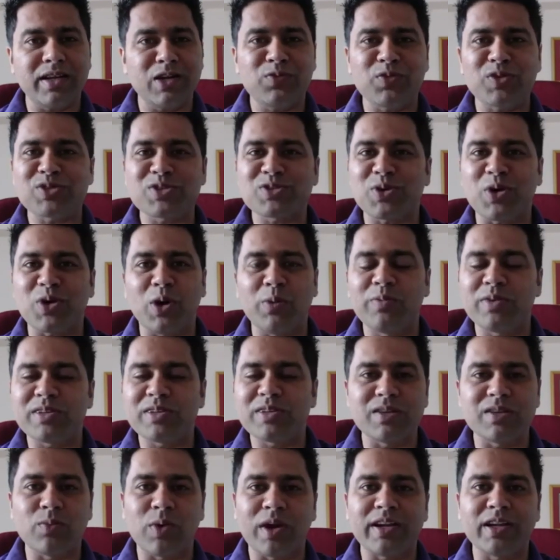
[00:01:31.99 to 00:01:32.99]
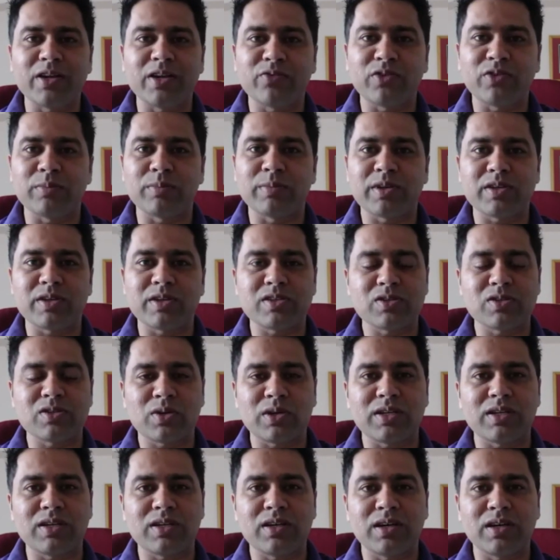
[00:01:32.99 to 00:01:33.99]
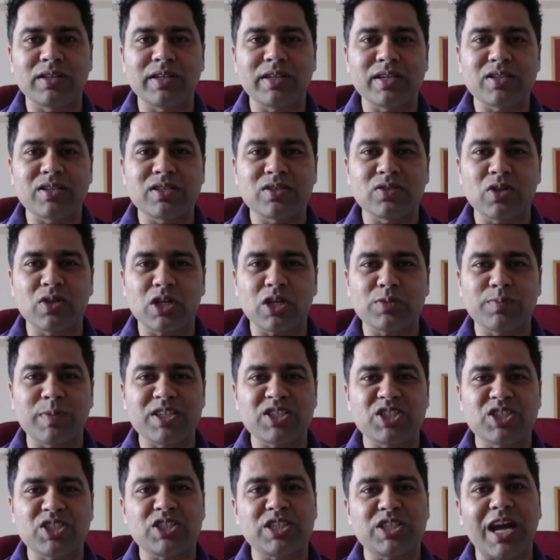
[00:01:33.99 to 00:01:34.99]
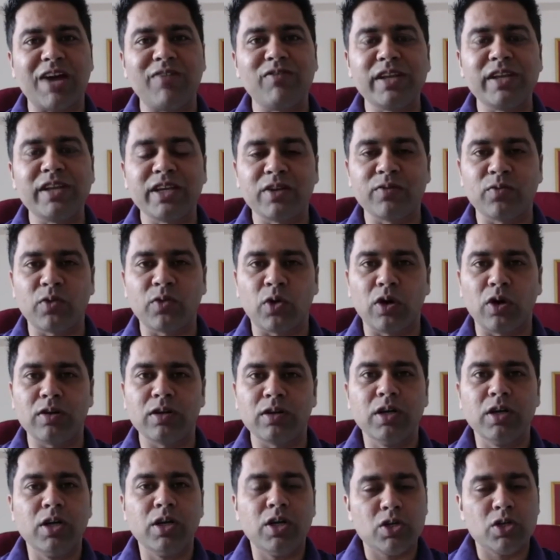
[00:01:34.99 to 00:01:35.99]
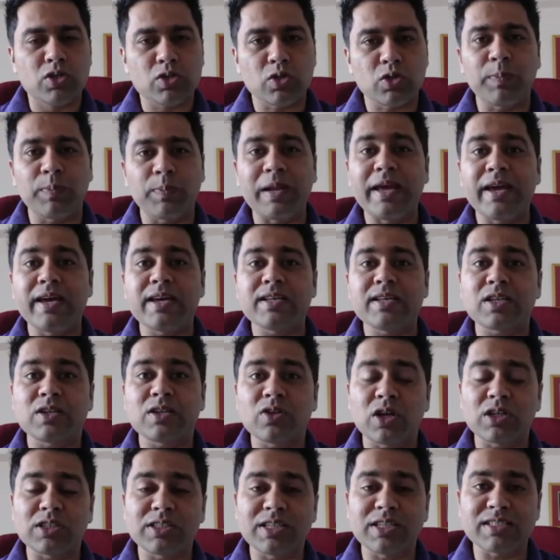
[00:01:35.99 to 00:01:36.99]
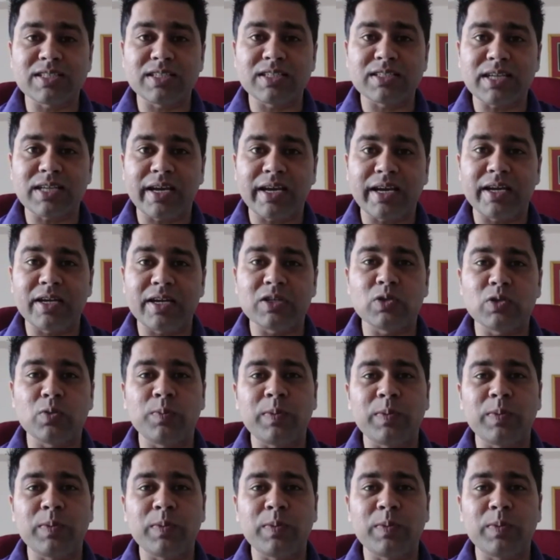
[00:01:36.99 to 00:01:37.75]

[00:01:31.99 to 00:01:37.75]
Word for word: it was obviously wonderful because you can uh, there's not much traveling involved, so players are not getting tired.